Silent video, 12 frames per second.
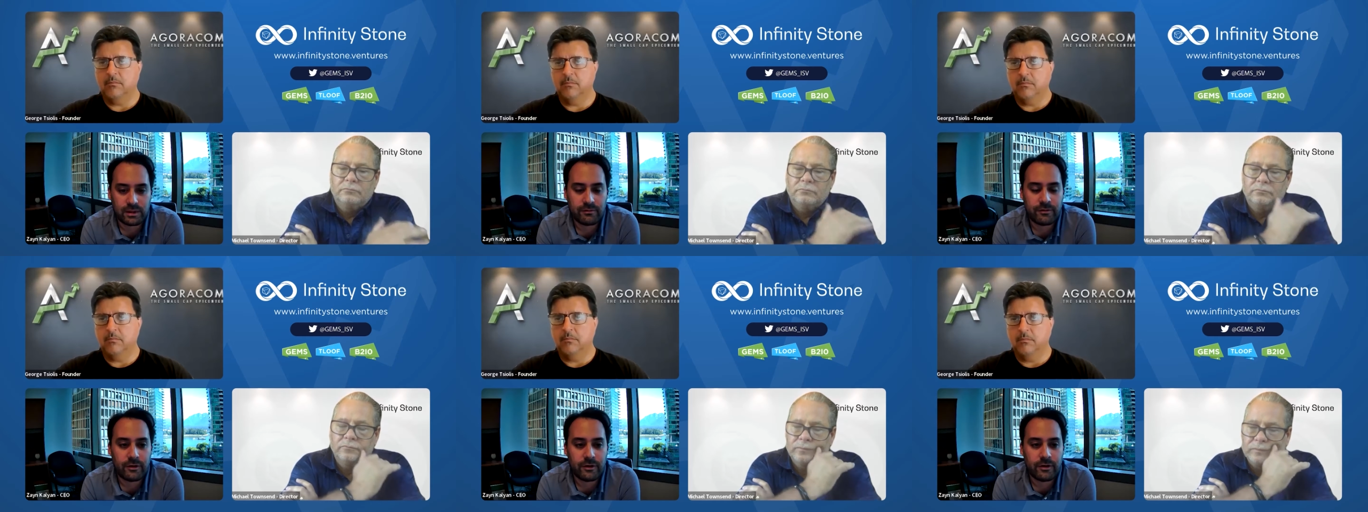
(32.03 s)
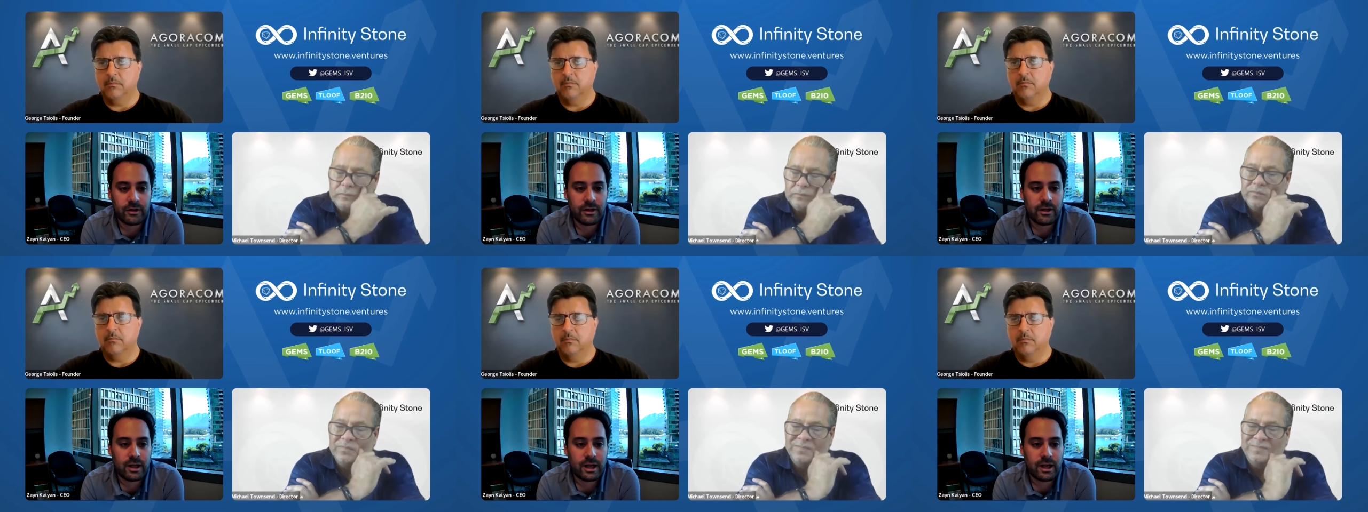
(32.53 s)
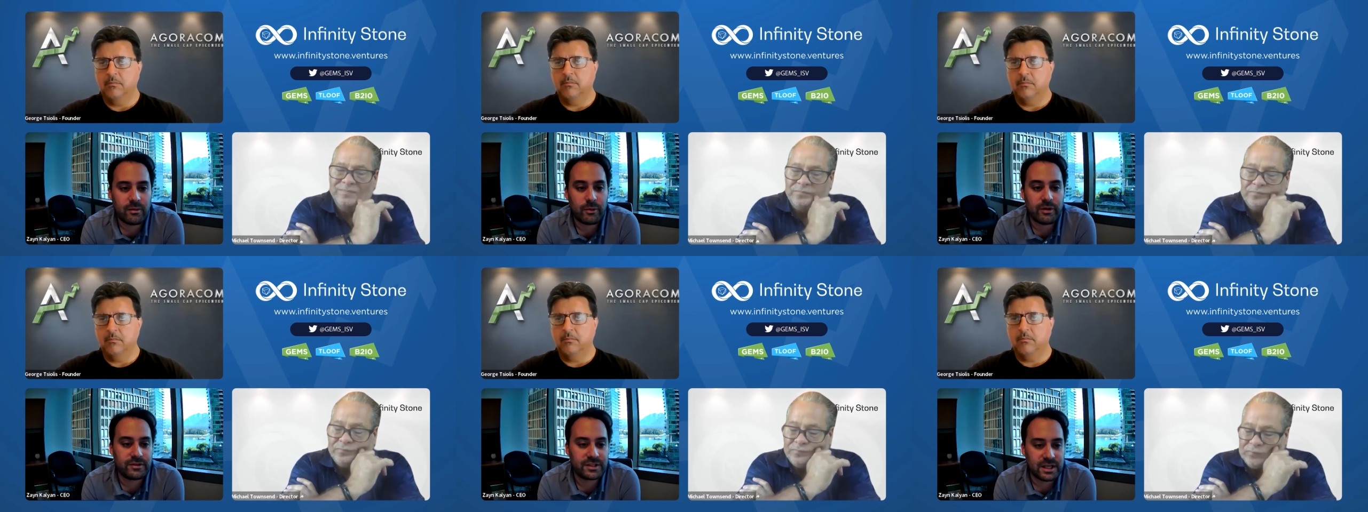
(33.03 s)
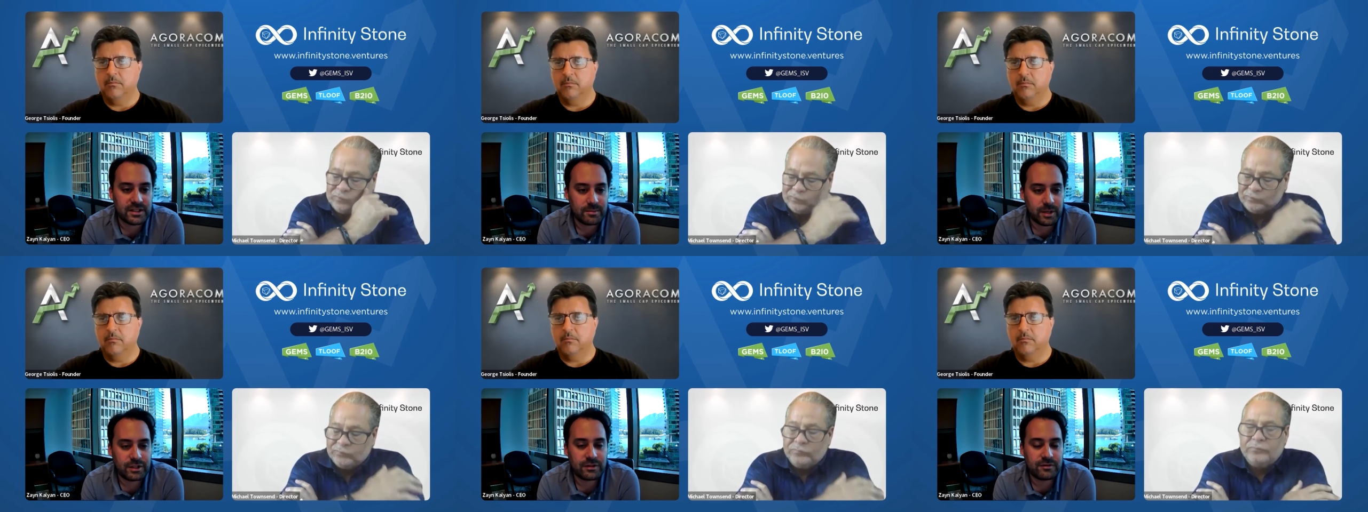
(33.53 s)
Speaker 1: in the fall. Uh, we've sent a
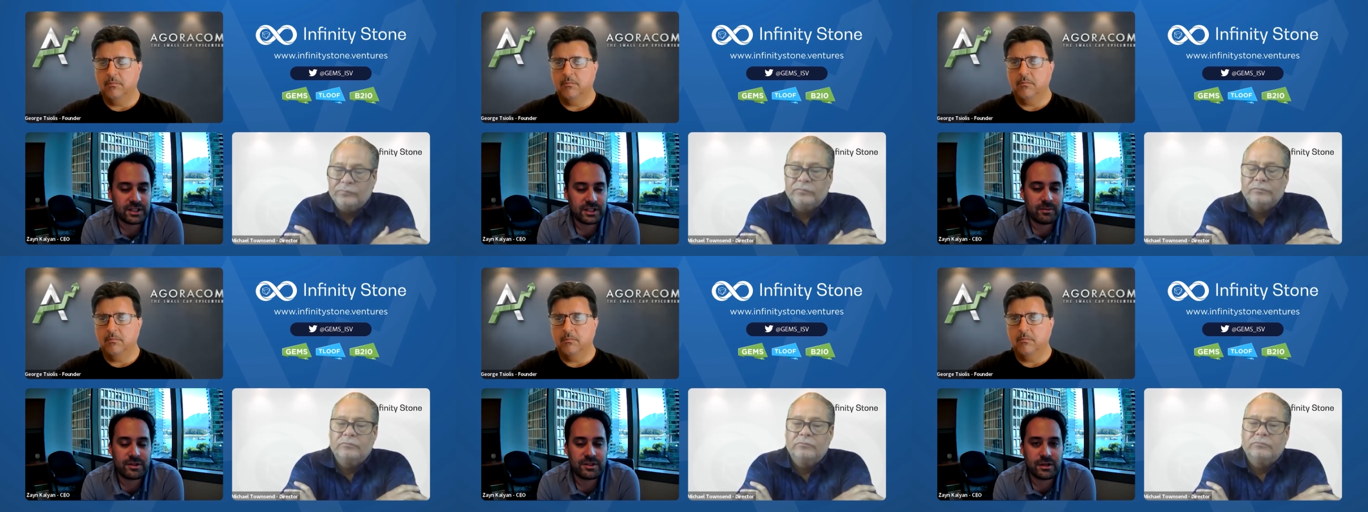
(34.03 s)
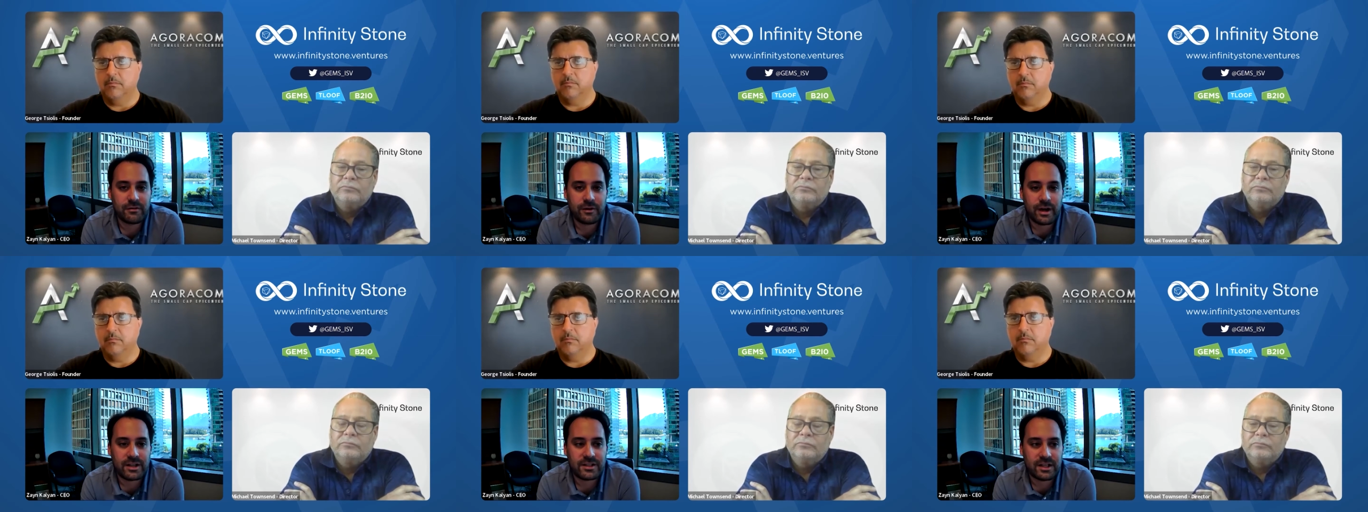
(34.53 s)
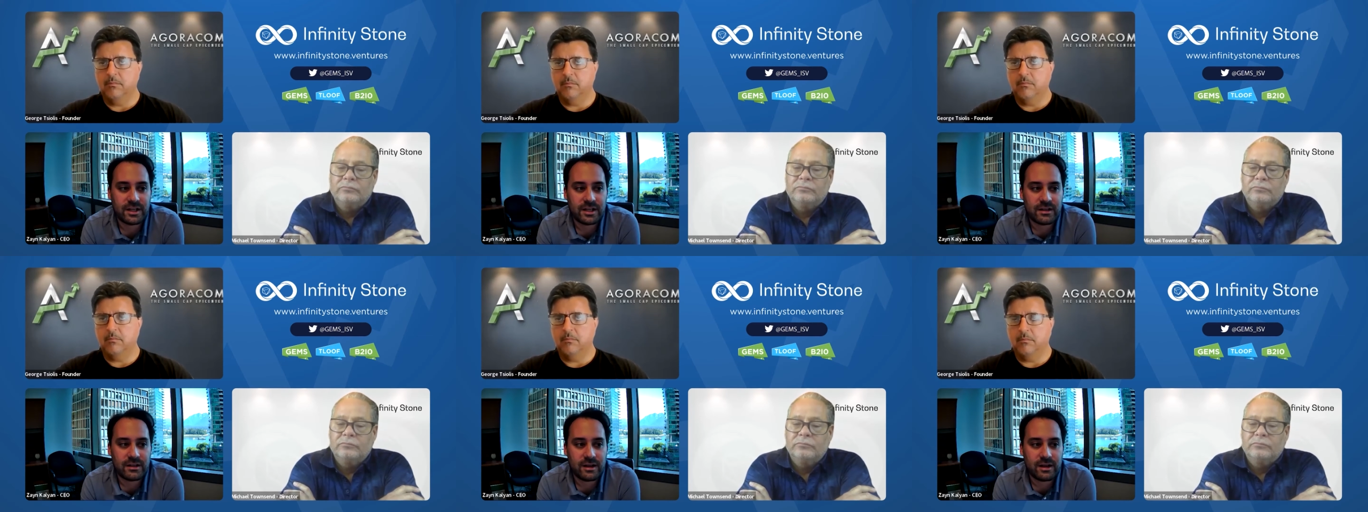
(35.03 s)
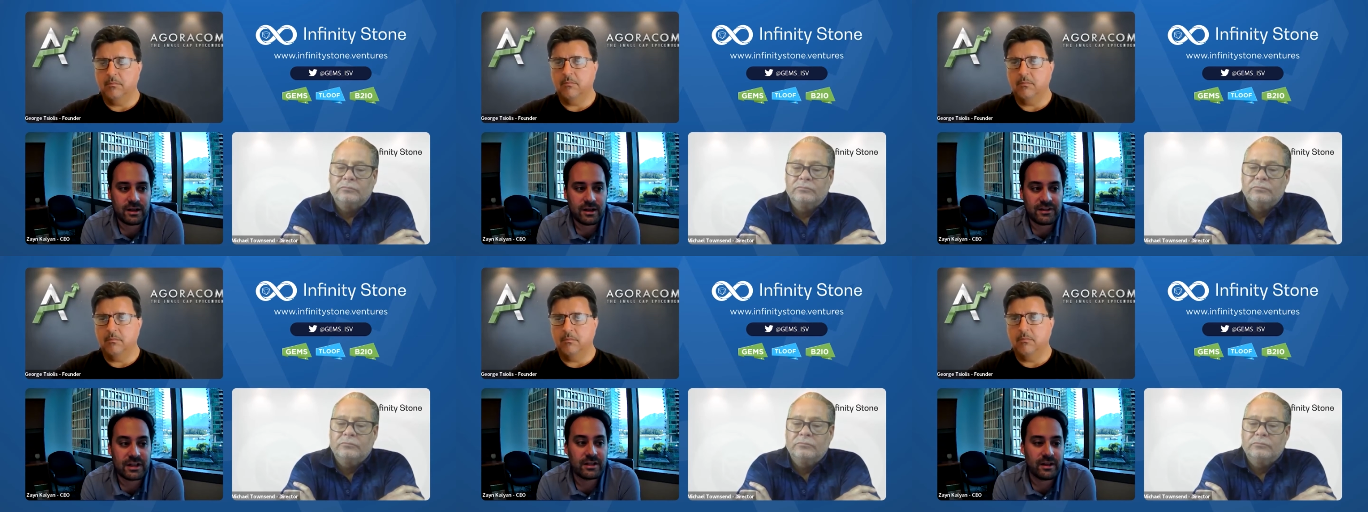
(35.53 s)
bunch of samples out for assay uh,
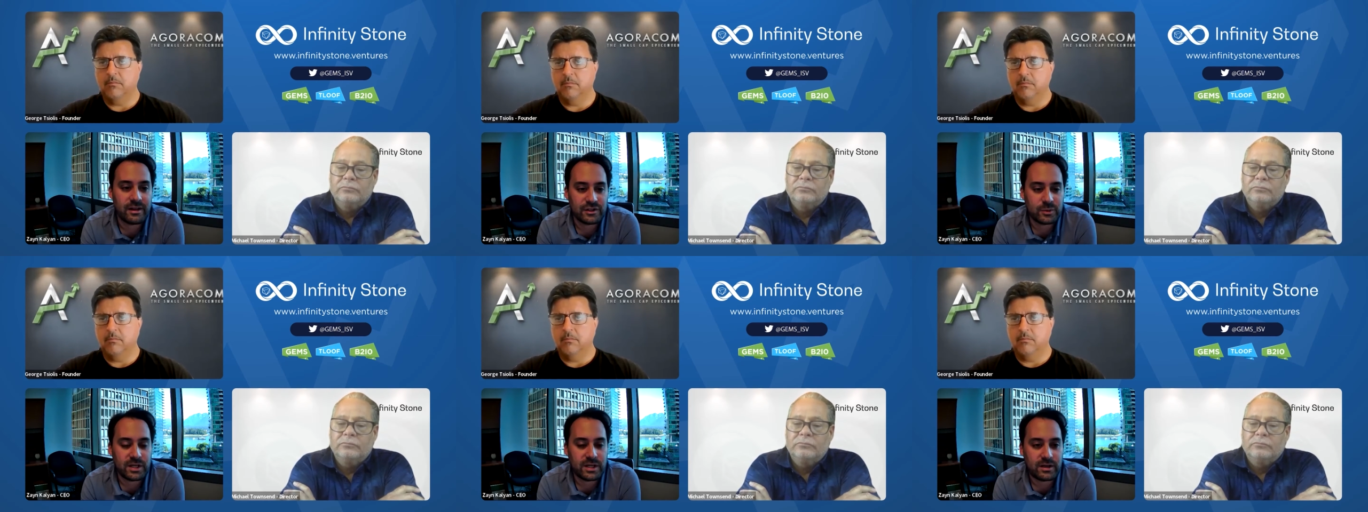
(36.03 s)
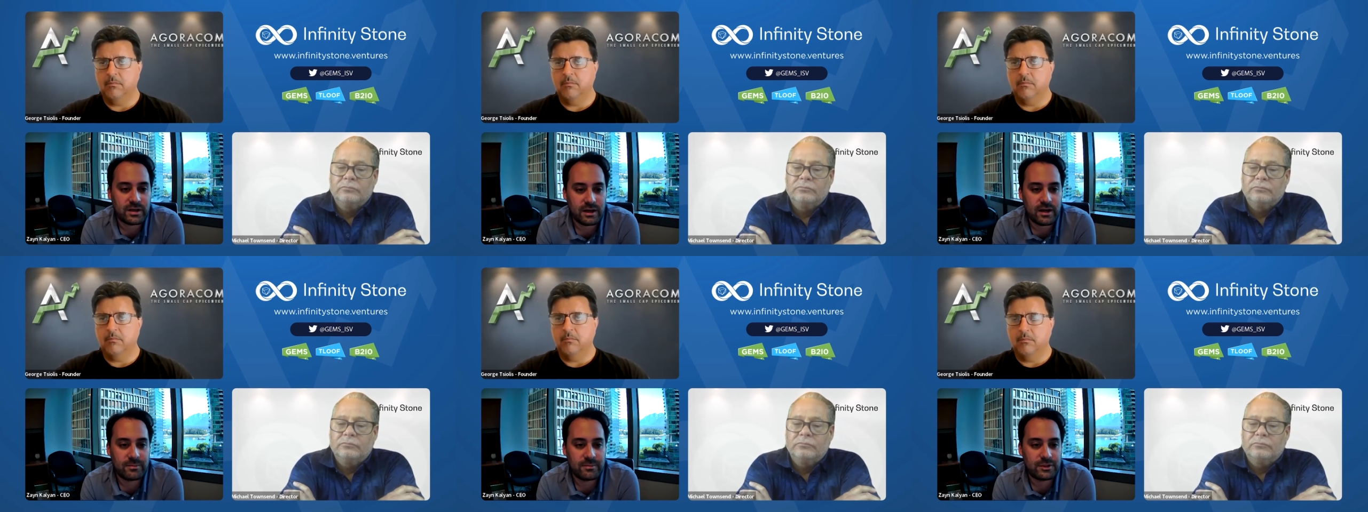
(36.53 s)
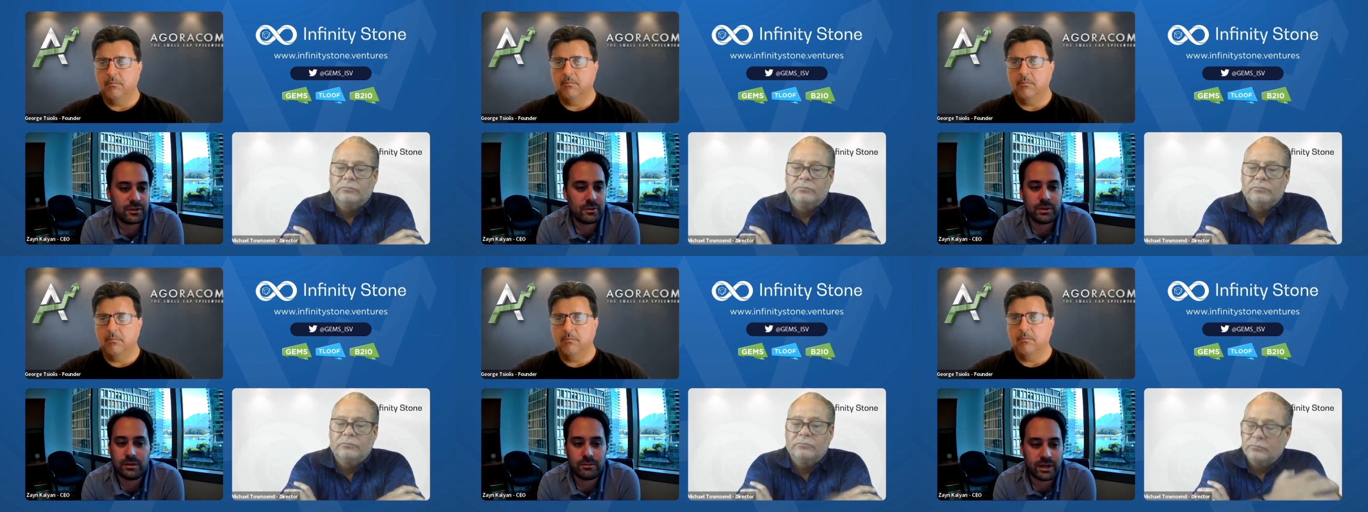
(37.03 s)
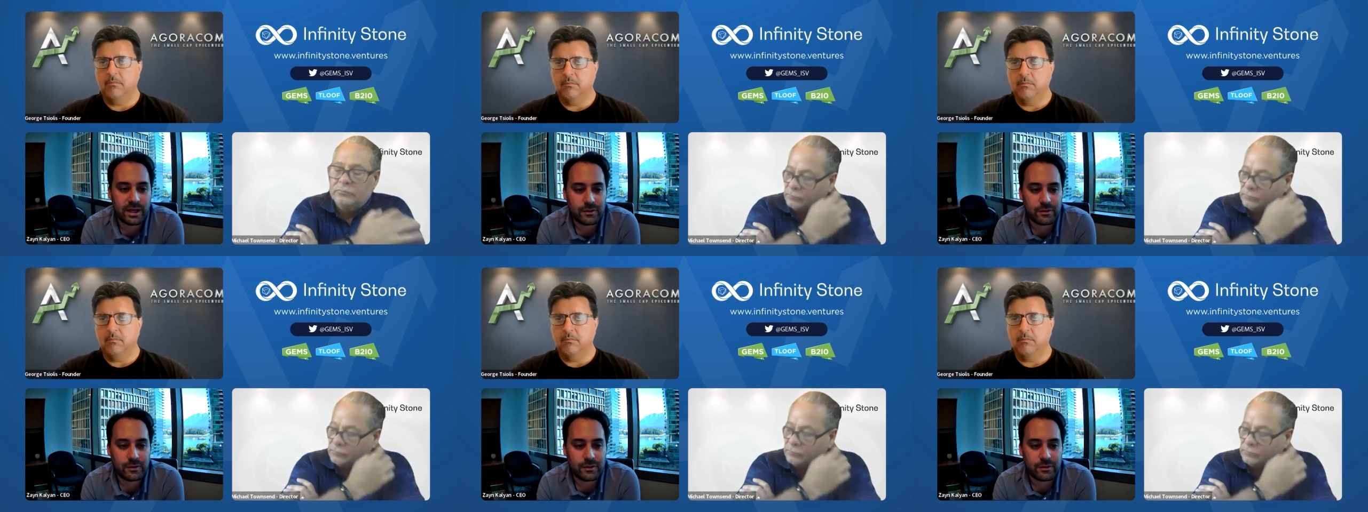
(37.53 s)
at the end of last week. Um, so we'll, we'll